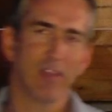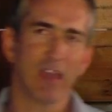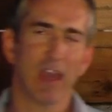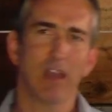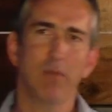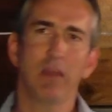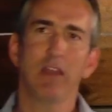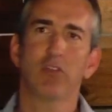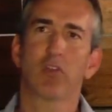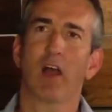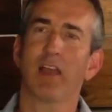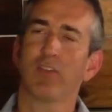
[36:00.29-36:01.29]
the enemy
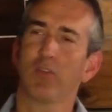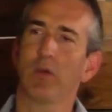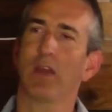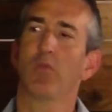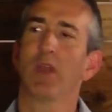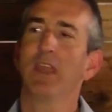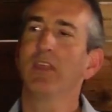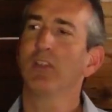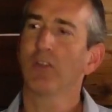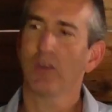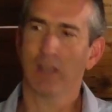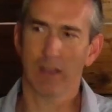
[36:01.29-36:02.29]
tries to at
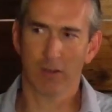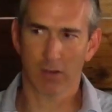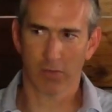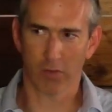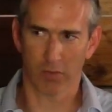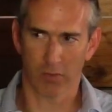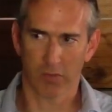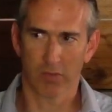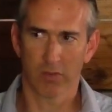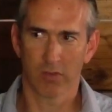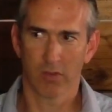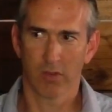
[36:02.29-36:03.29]
regular
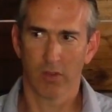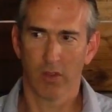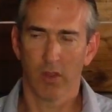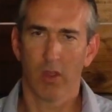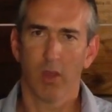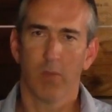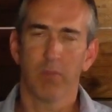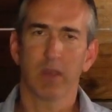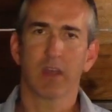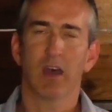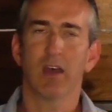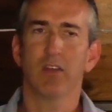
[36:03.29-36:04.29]
intervals,
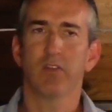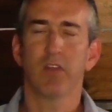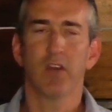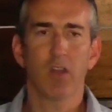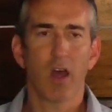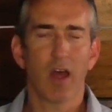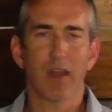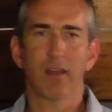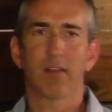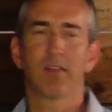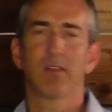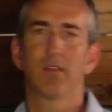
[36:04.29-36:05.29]
because they're
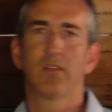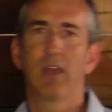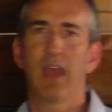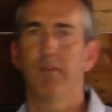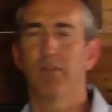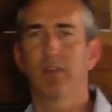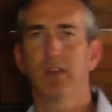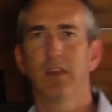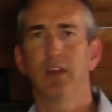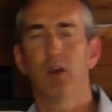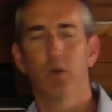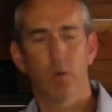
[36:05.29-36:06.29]
not,
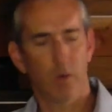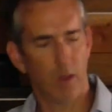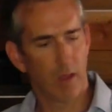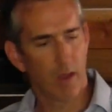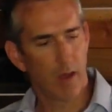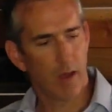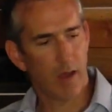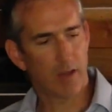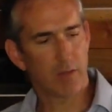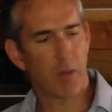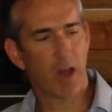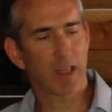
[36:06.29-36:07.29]
you know, a
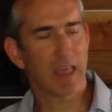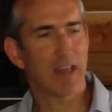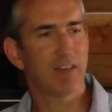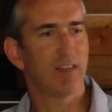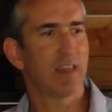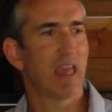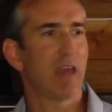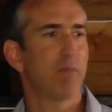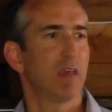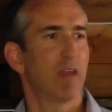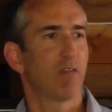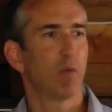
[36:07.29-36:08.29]
demonic entity can't
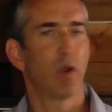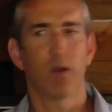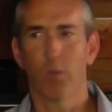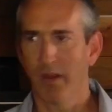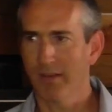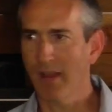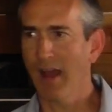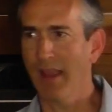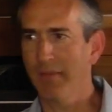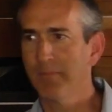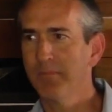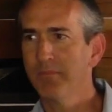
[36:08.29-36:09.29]
be everywhere at one
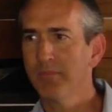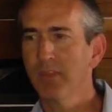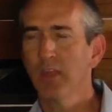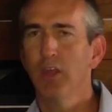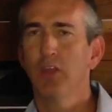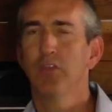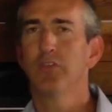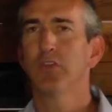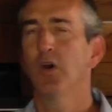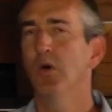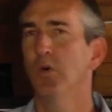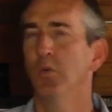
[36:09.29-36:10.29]
time.
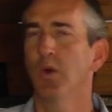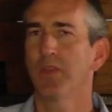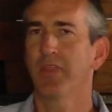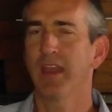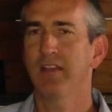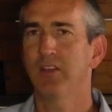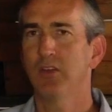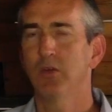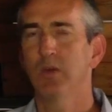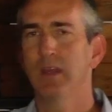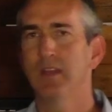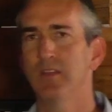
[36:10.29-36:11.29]
So what they
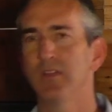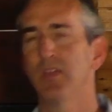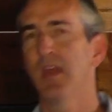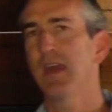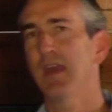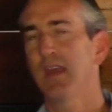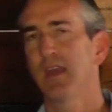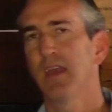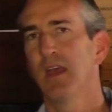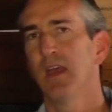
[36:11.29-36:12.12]
do is they